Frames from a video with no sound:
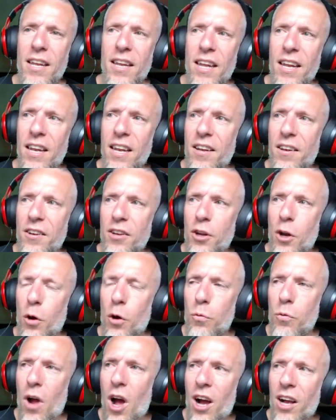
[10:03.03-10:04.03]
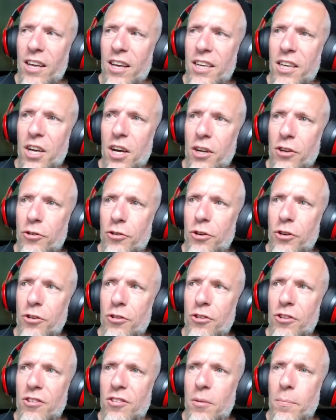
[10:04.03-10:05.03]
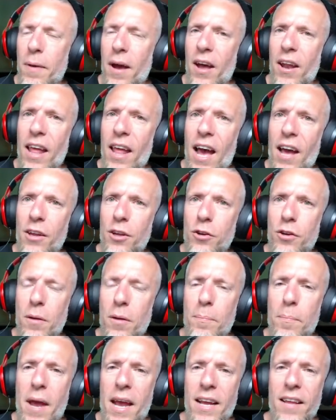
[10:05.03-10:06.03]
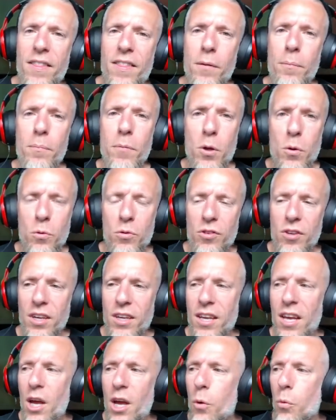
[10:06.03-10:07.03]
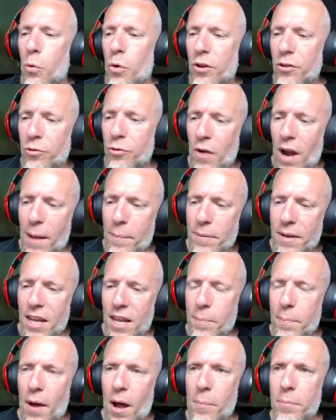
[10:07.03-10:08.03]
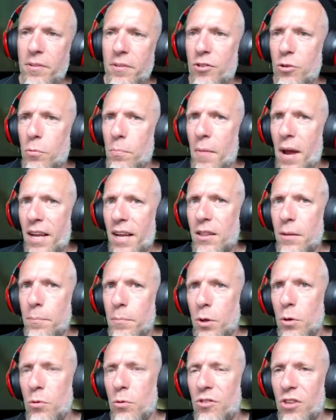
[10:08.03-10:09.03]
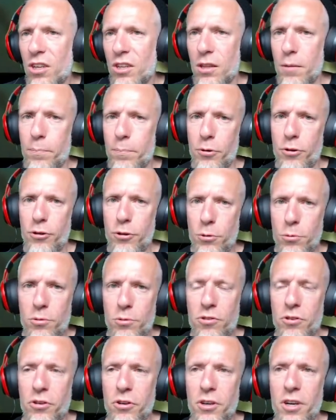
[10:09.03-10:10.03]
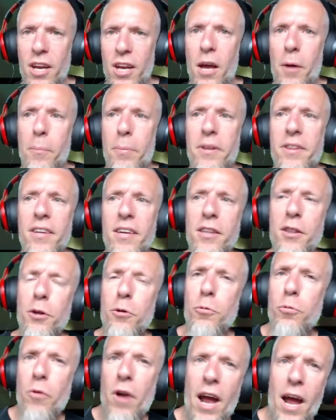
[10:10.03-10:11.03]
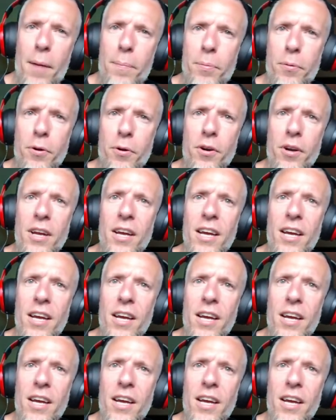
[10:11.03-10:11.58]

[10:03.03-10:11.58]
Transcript: and then you know rock and country are just about how you can make the music whereas rap and hip hop is you make the music the producer but then the rapper